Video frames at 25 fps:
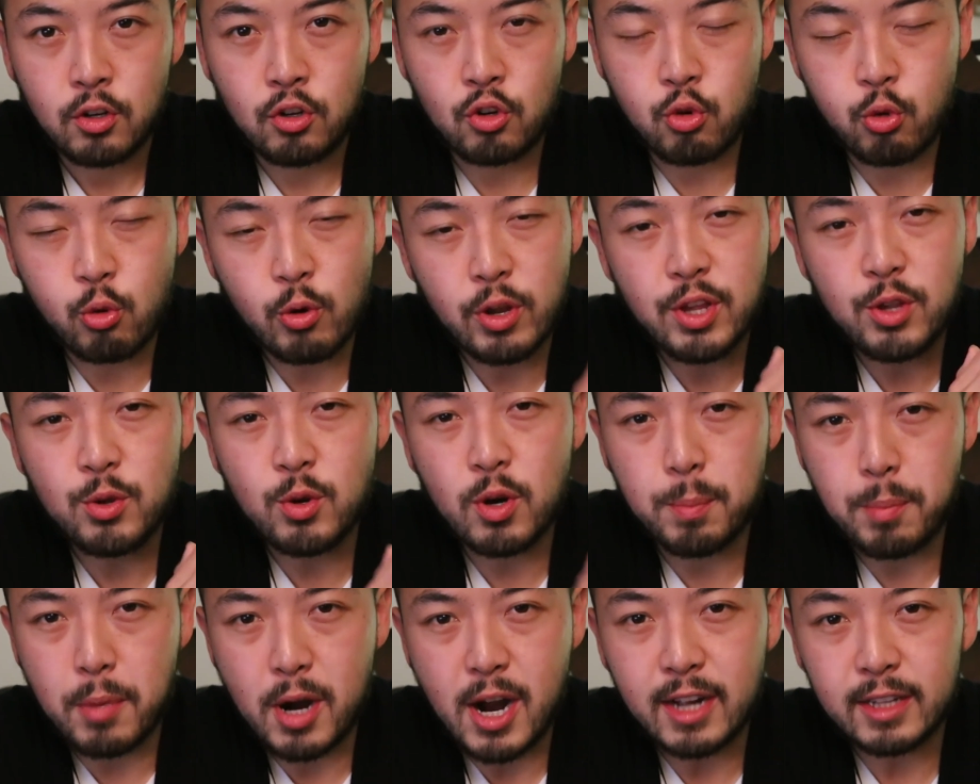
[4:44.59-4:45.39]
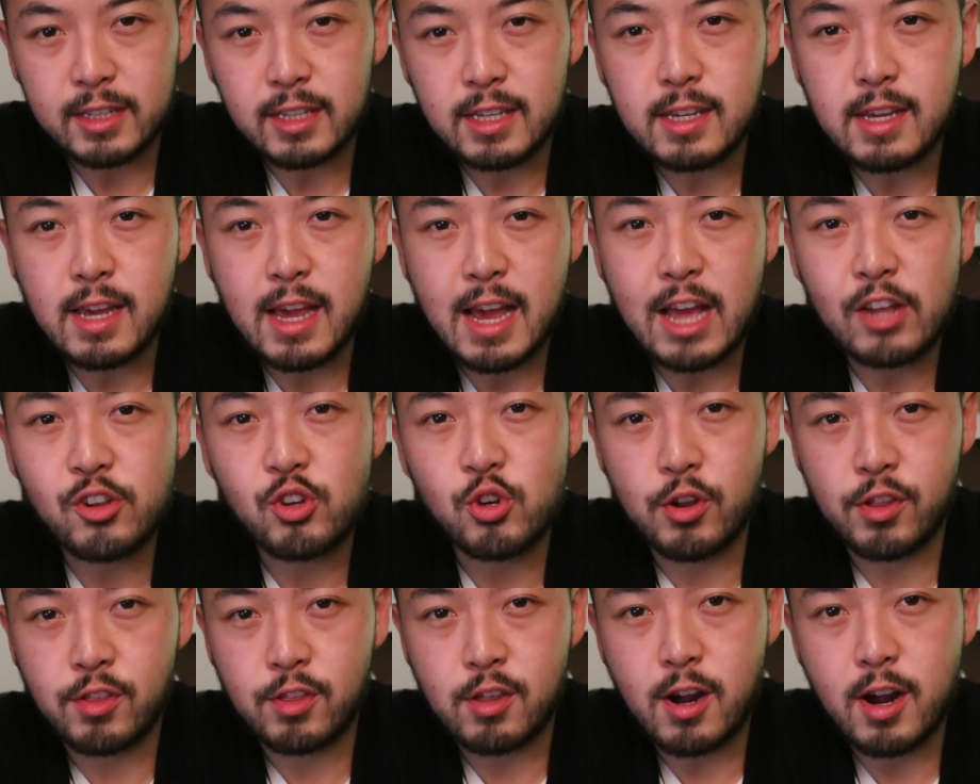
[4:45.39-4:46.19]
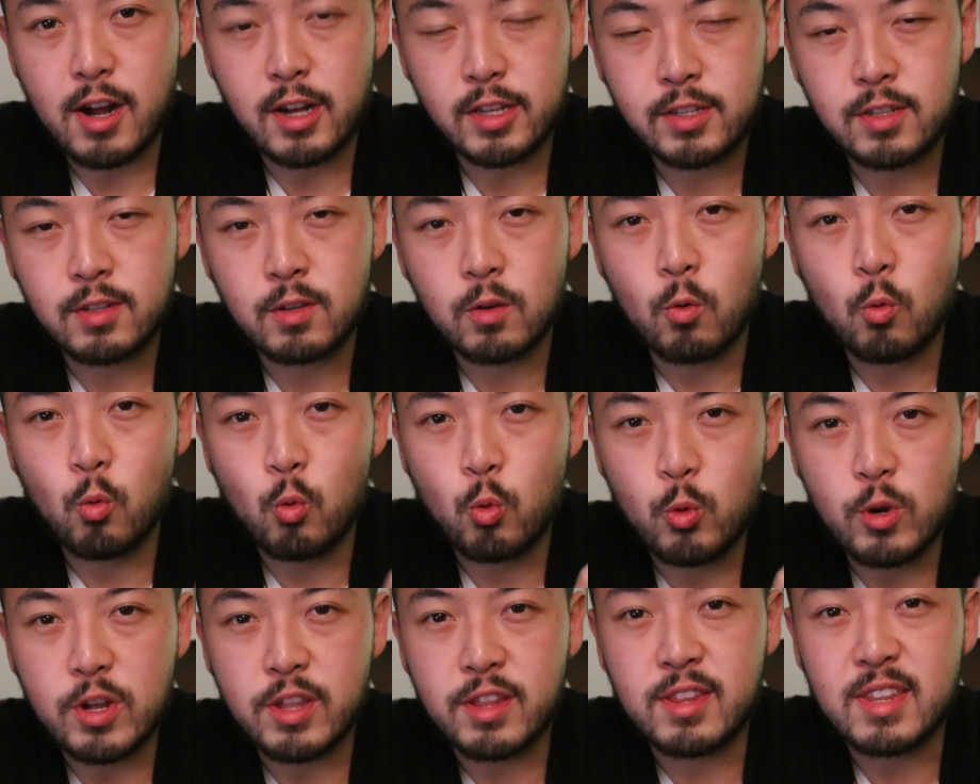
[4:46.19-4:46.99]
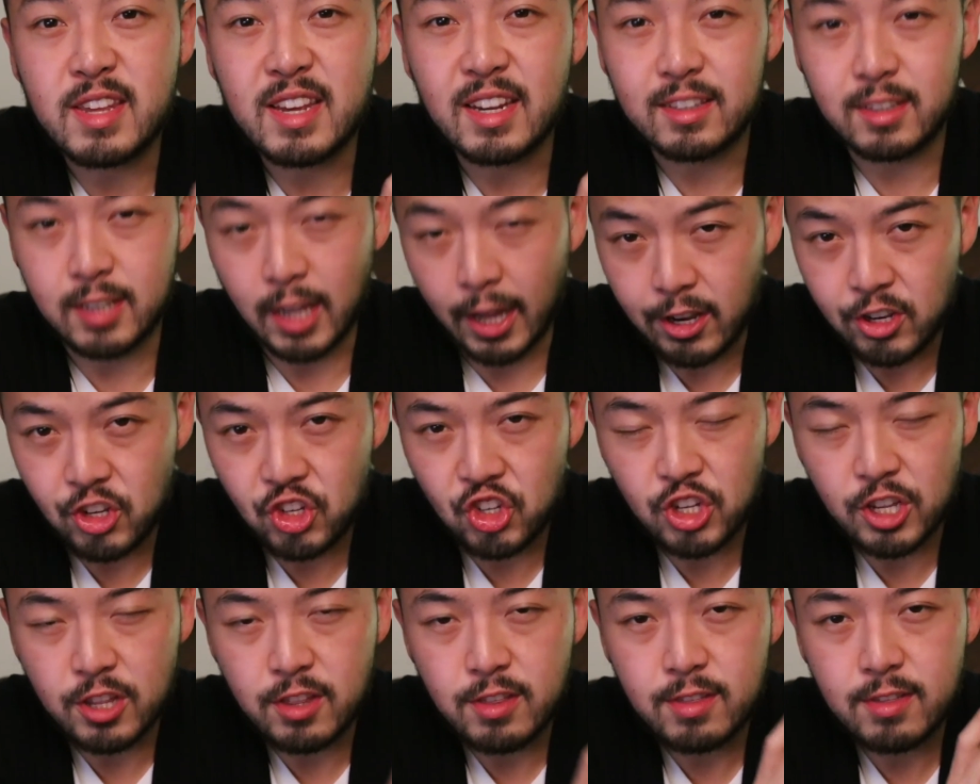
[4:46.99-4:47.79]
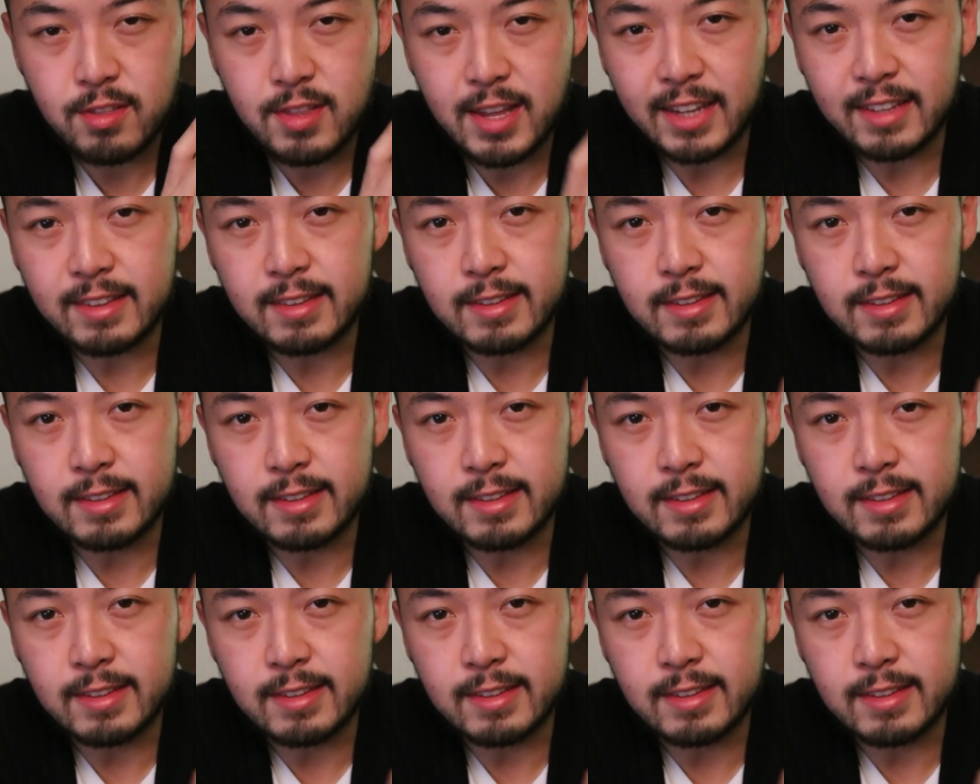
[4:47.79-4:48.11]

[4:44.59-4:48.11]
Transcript: Treat your body and your thoughts with the attention they